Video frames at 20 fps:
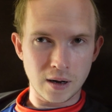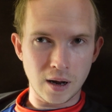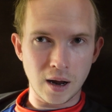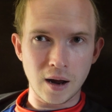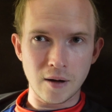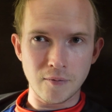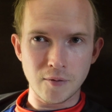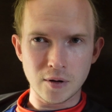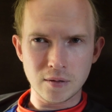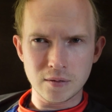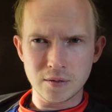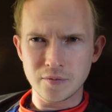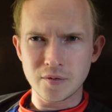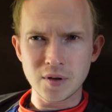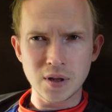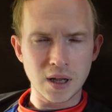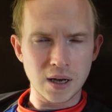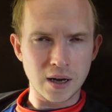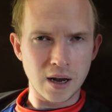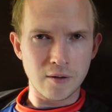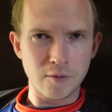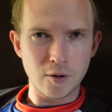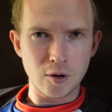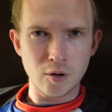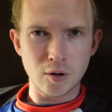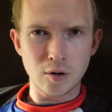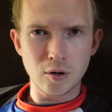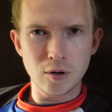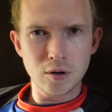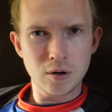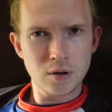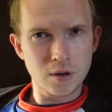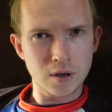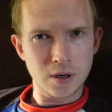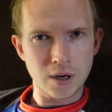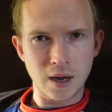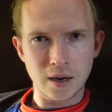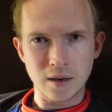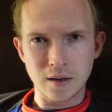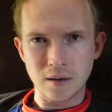I feel like I have a good look. I
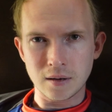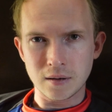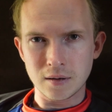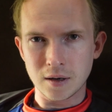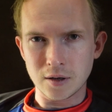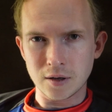get a